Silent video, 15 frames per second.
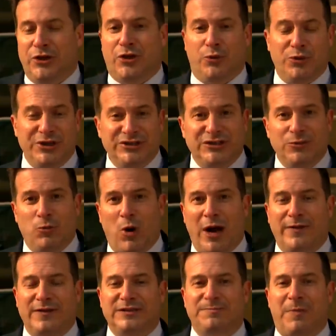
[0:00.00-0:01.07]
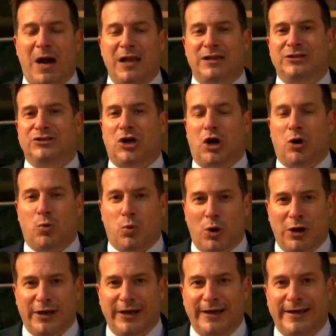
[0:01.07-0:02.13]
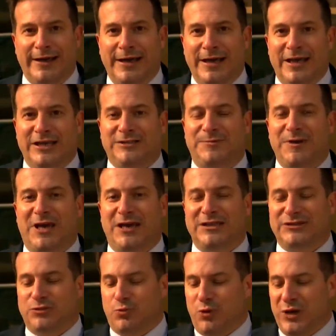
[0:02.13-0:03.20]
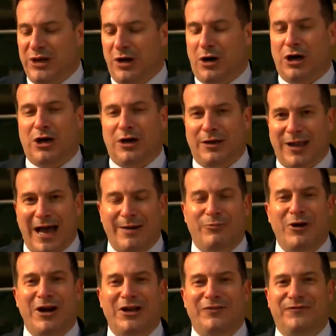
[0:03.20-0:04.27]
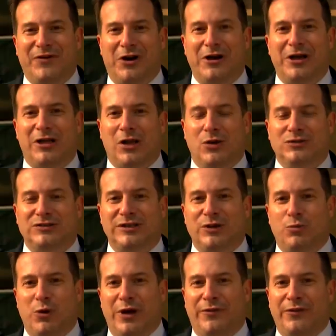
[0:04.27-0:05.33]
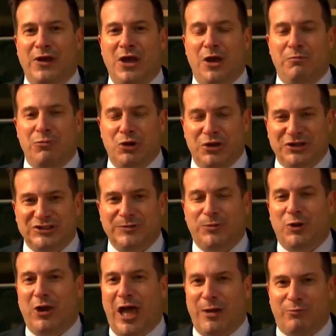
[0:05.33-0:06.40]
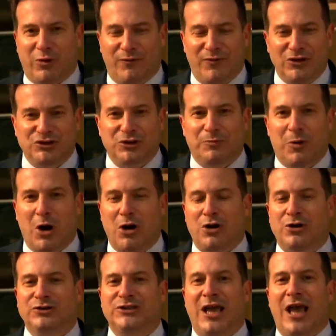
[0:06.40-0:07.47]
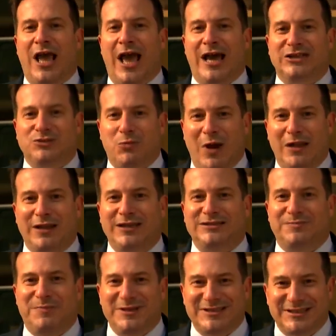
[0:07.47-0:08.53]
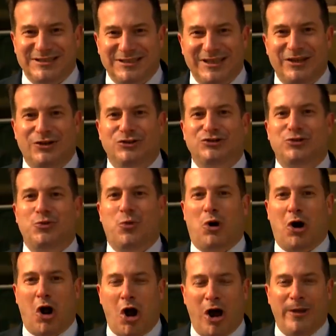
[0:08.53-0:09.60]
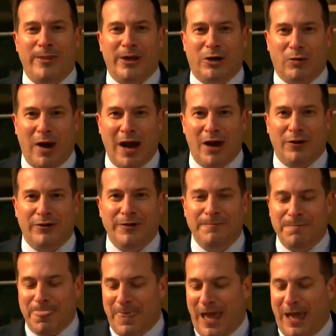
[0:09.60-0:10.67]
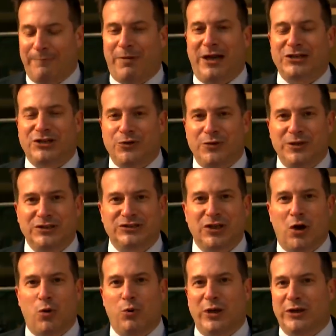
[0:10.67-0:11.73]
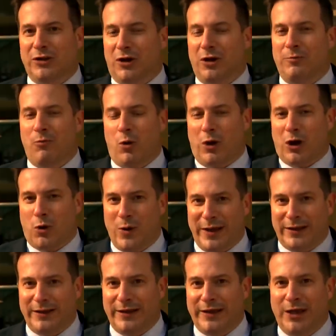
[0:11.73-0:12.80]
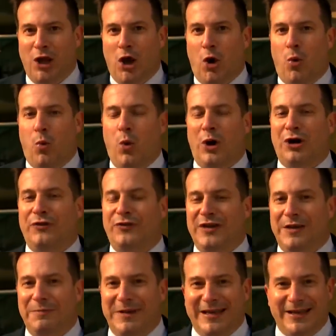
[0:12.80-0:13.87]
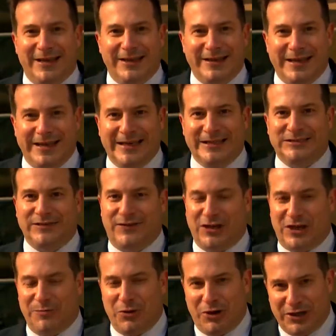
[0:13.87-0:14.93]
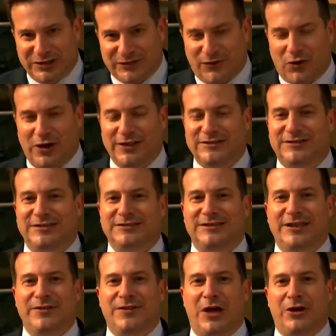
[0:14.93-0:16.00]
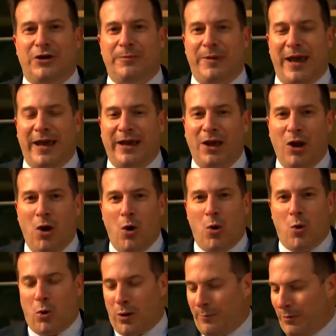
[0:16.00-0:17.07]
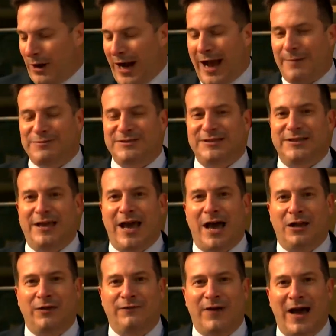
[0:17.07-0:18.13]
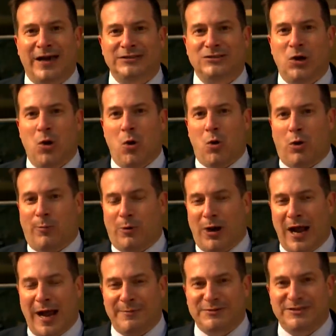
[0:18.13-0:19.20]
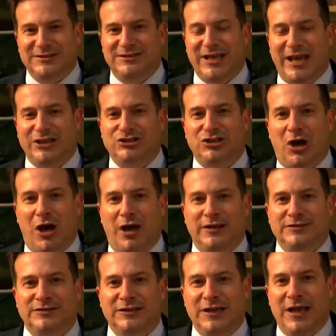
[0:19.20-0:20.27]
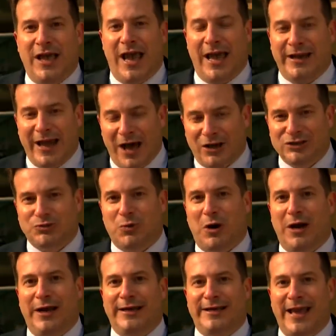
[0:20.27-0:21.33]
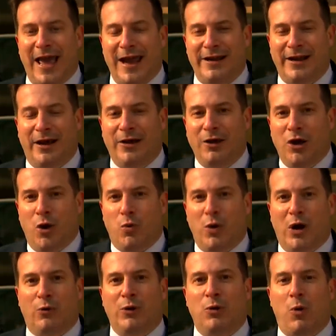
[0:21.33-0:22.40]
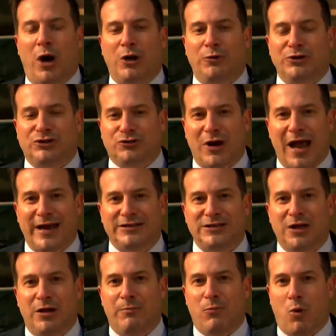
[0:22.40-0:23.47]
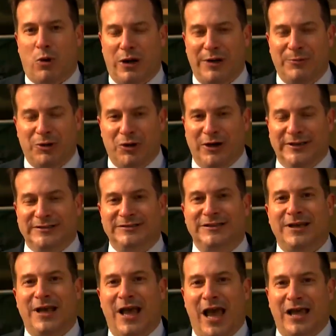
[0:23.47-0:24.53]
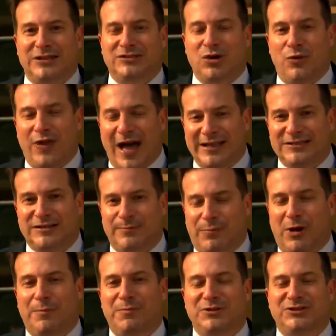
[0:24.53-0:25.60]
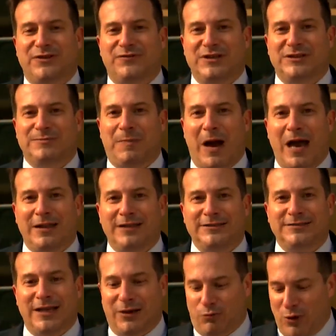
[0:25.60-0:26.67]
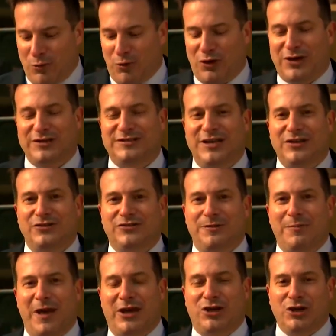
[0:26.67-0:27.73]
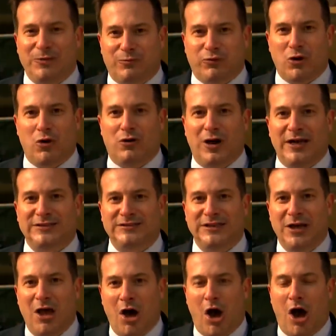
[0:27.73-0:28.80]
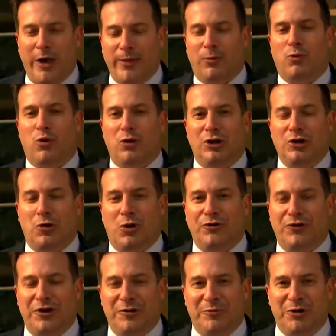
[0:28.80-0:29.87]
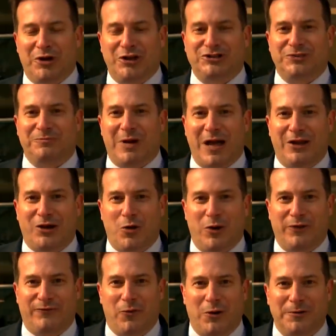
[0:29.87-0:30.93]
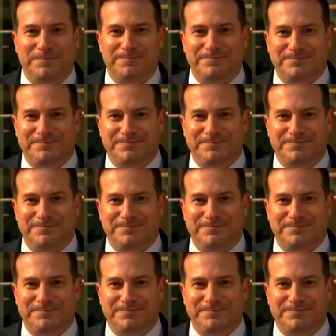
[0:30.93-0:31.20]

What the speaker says: The reason why these pilots are working is because we are collaborating very closely with municipal and provincial partners, as well as business leaders who are on the ground. And by doing so, we learn more quickly what are the immediate needs of the communities, for instance, in Thunder Bay, or perhaps in Halifax, or perhaps in St. John's, and elsewhere in Canada, where we want to attract more immigrants. And so that's the purpose of these pilots, and we will continue to make good progress on the rural and northern immigration pilot going forward.